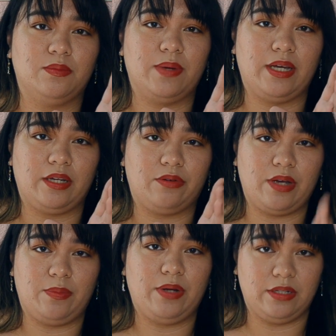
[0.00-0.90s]
my
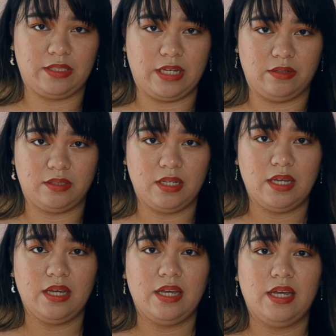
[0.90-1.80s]
grandparents' house
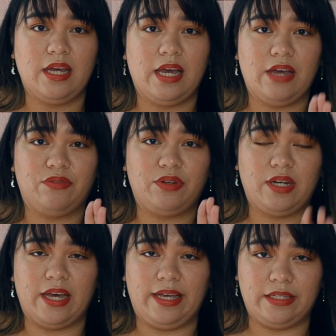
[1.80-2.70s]
every
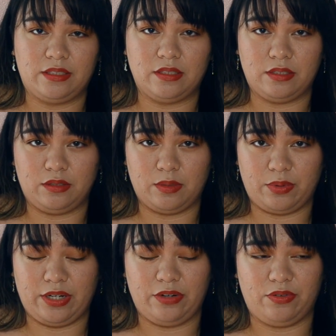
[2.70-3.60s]
night to do the
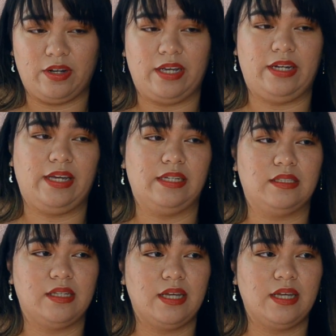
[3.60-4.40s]
prayer for 9 days.